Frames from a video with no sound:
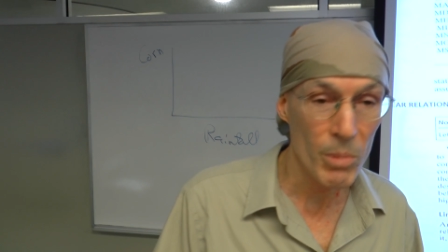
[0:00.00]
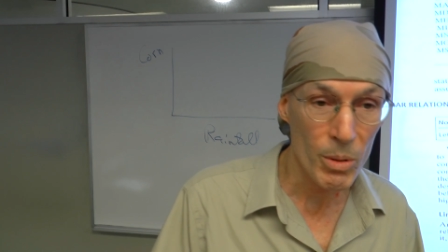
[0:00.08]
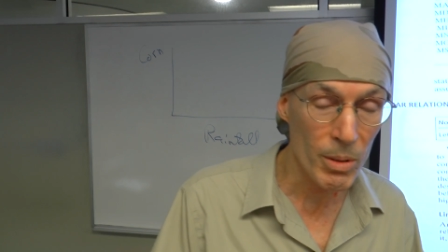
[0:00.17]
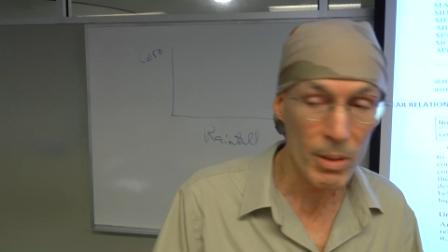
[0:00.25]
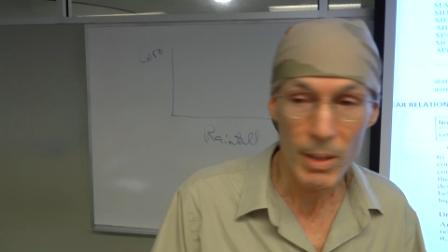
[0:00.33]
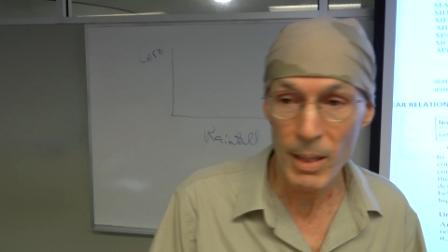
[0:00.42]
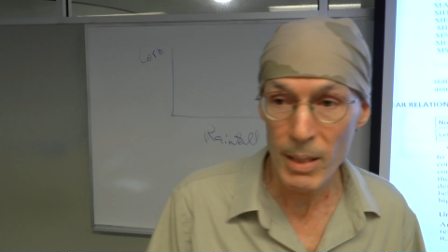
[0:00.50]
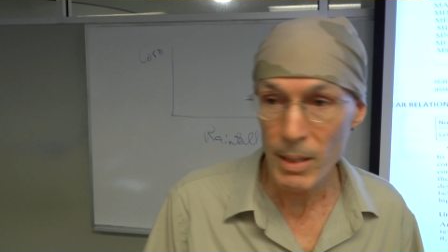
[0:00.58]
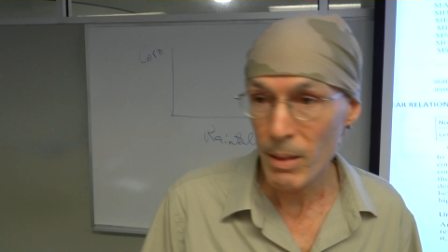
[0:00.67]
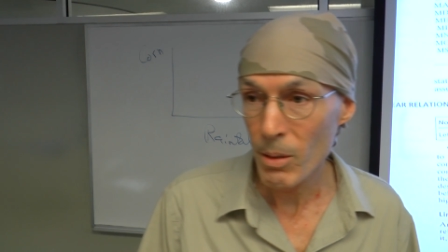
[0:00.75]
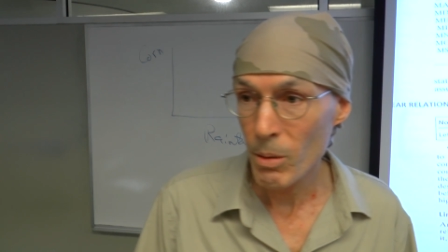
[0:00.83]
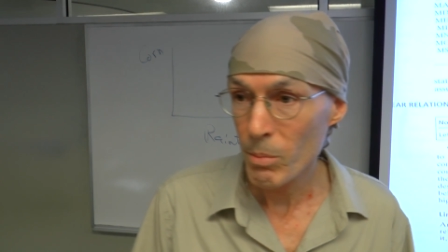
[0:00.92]
you can say it
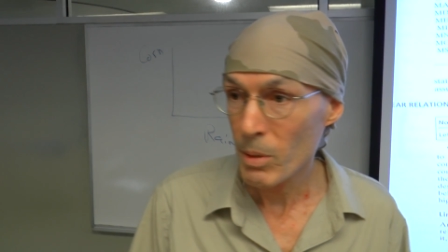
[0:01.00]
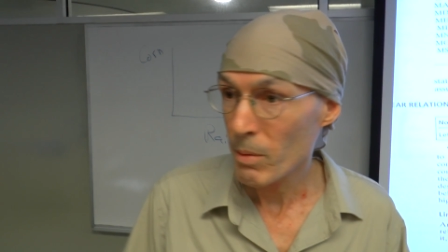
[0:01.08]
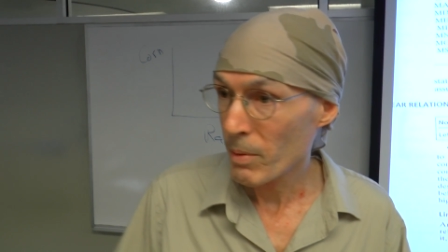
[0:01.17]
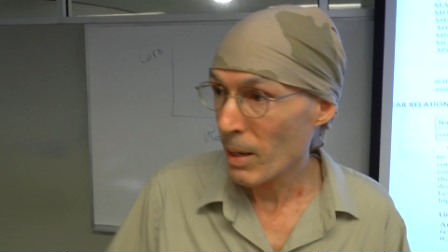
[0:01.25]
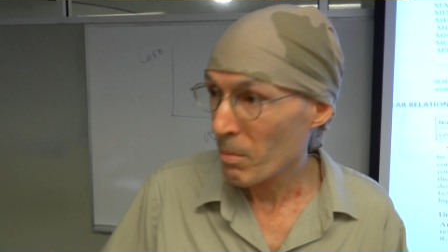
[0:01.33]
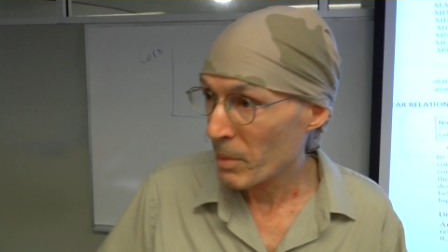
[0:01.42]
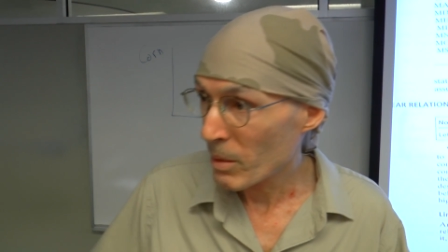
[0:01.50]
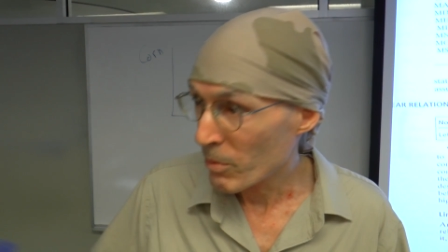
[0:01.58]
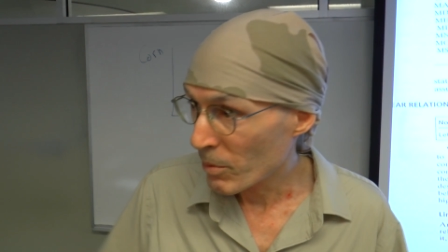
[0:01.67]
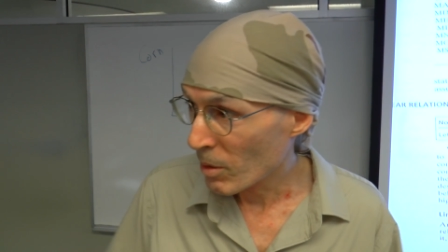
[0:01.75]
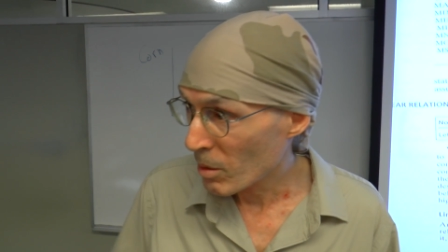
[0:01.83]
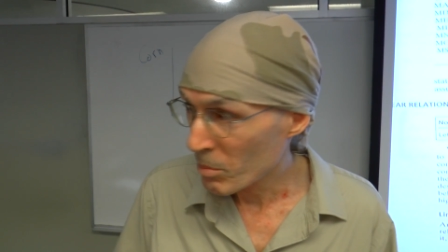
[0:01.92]
in terms of how many
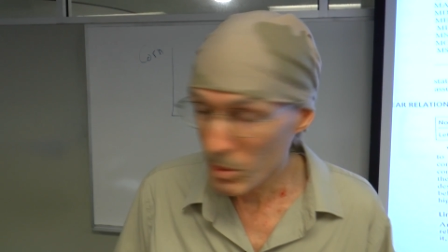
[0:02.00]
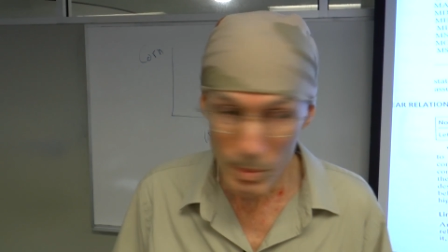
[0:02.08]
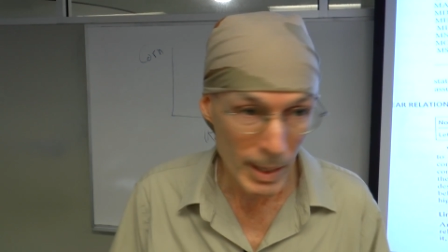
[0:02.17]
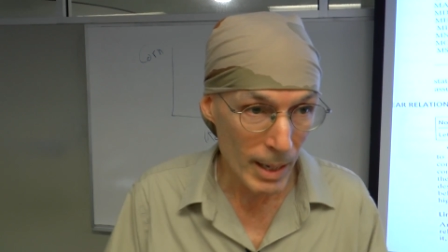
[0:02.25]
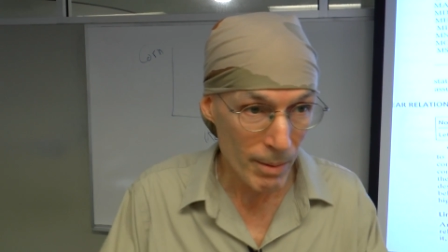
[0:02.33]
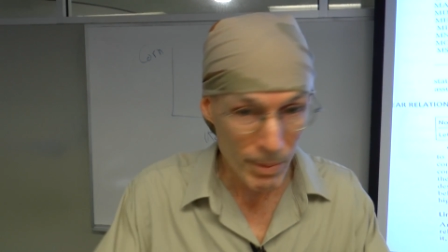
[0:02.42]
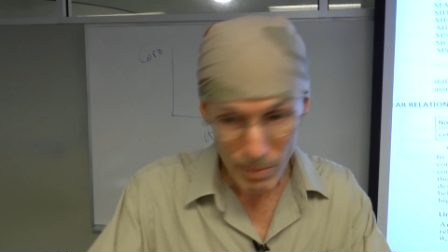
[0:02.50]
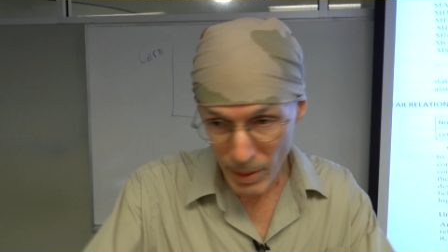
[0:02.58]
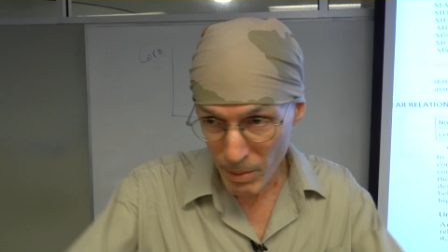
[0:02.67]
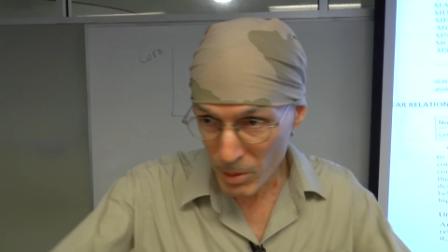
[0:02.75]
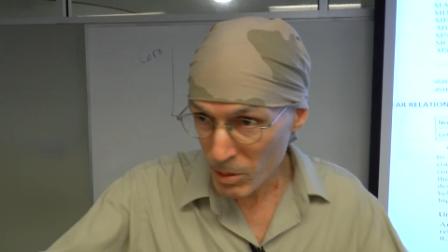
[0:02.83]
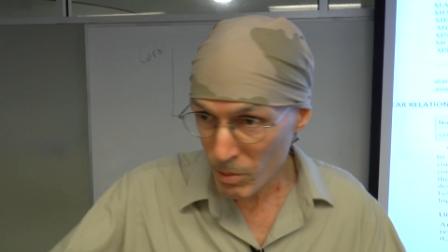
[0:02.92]
farms we have, and
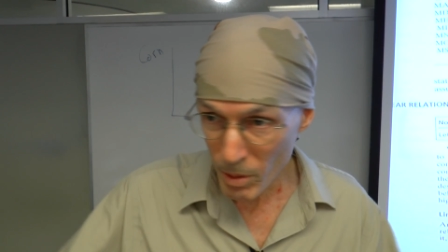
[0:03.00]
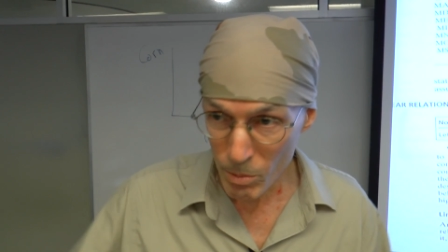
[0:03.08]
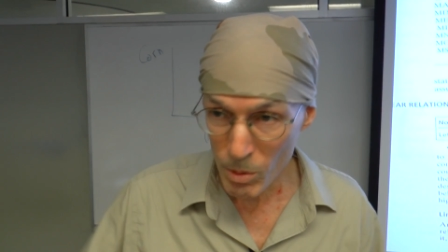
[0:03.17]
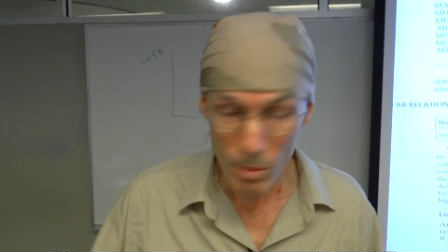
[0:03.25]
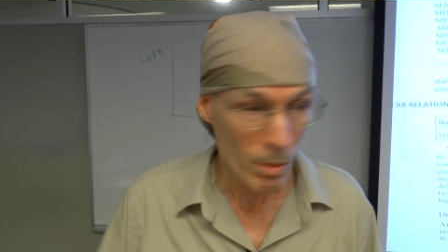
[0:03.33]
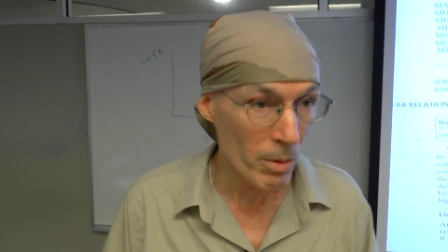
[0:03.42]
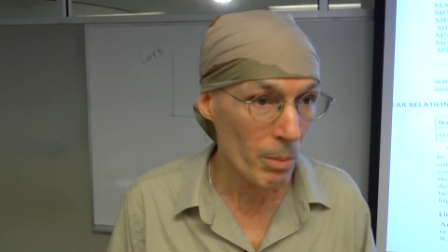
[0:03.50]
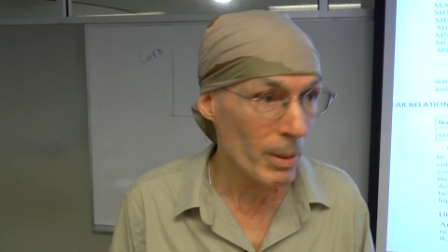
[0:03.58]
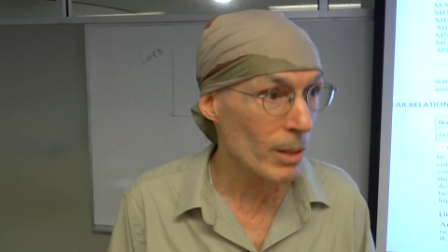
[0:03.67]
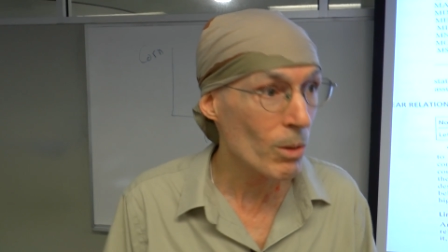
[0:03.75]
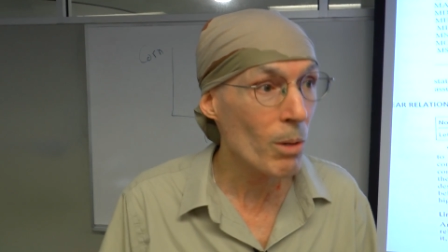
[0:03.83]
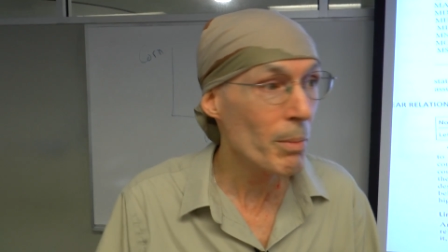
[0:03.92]
various farms all over the
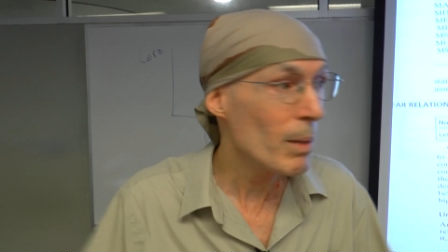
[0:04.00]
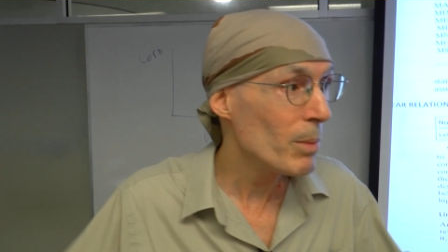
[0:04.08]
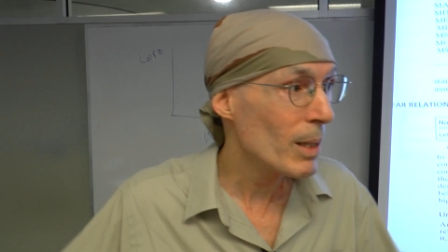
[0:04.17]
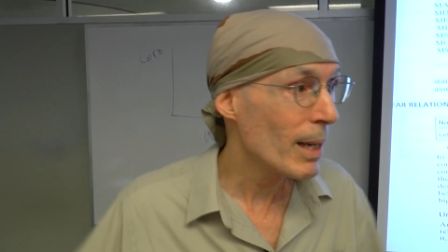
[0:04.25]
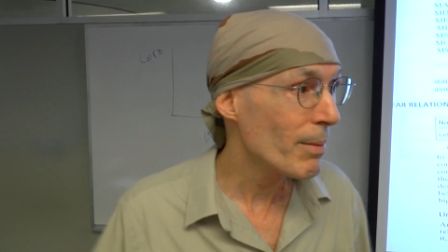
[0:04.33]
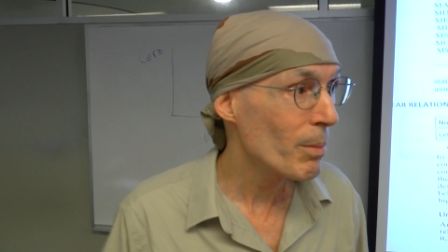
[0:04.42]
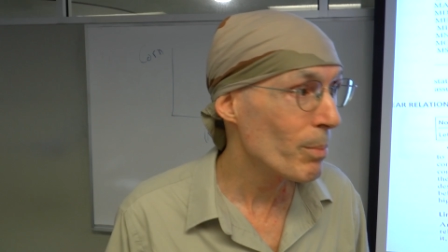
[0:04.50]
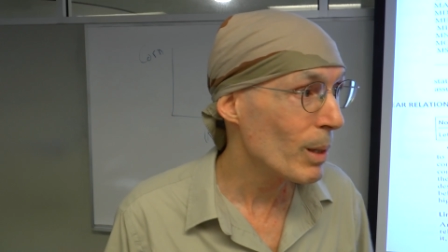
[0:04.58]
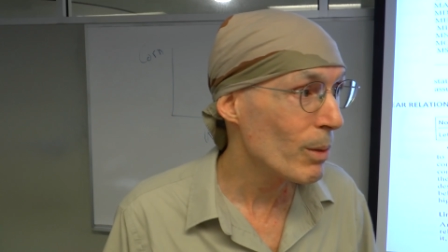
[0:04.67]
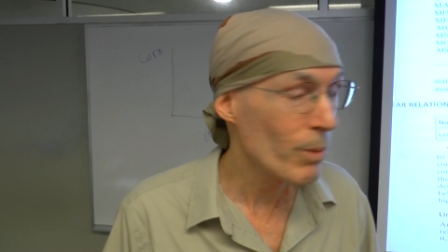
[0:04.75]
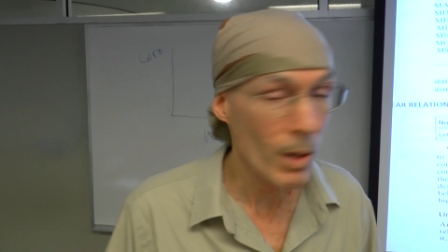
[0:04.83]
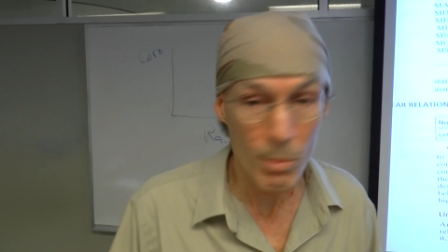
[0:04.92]
place, or maybe you have a
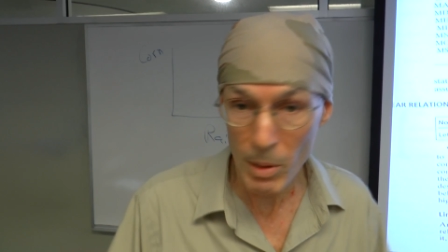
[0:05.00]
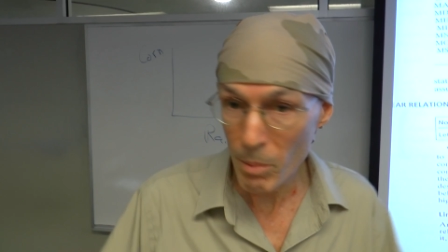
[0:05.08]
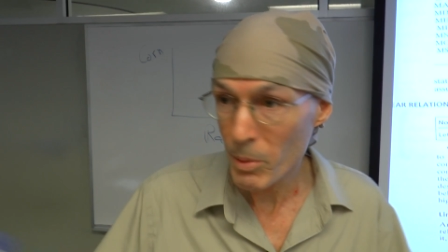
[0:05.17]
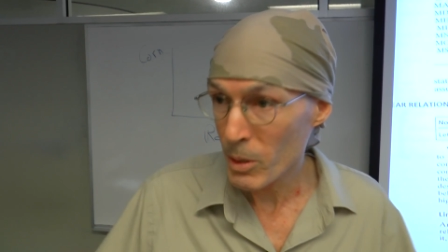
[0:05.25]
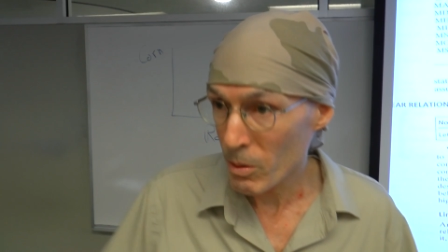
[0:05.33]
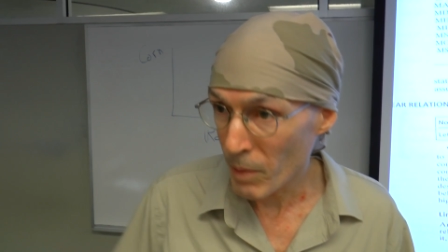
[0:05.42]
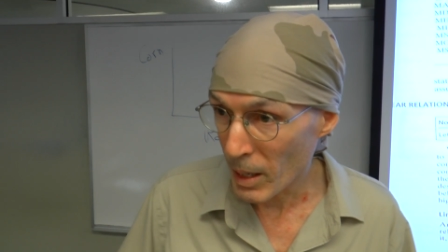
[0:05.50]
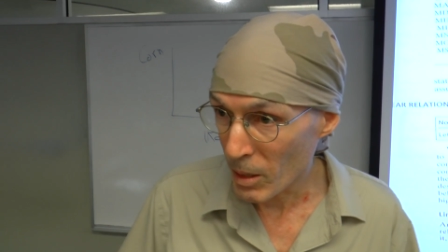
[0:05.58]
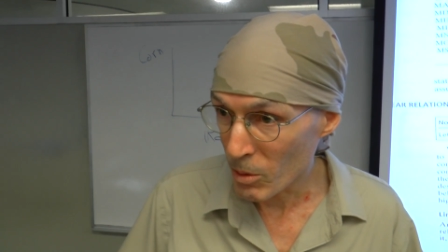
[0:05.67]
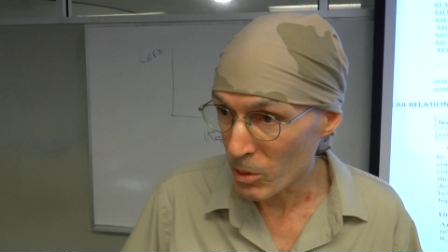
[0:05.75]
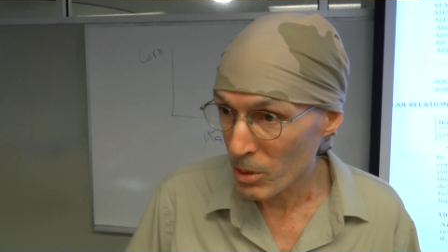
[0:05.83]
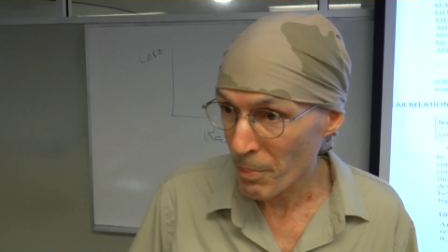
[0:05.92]
big farm with a bunch of
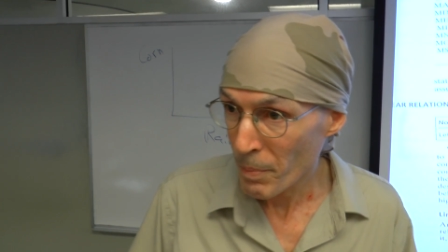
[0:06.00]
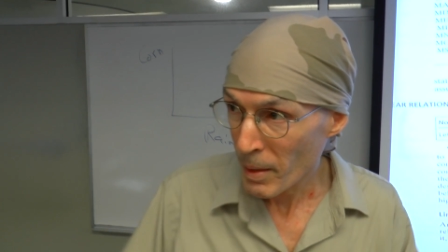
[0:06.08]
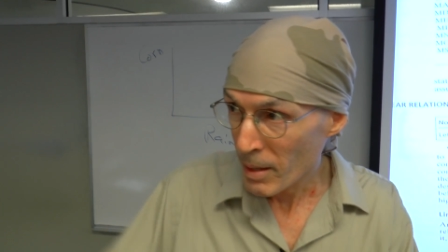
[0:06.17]
acres